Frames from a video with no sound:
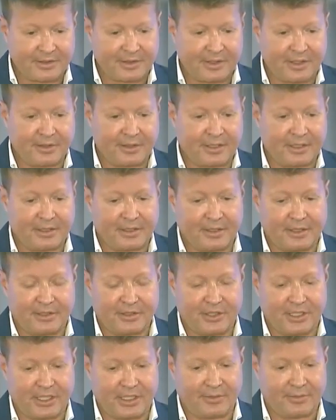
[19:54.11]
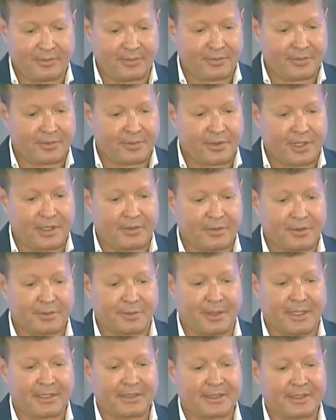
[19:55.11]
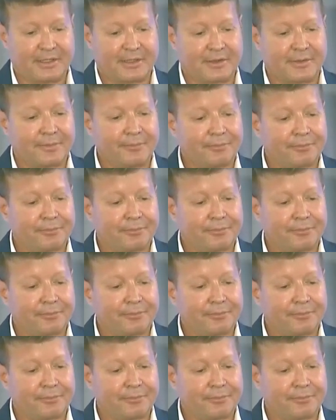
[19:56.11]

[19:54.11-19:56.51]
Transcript: you can achieve great responses.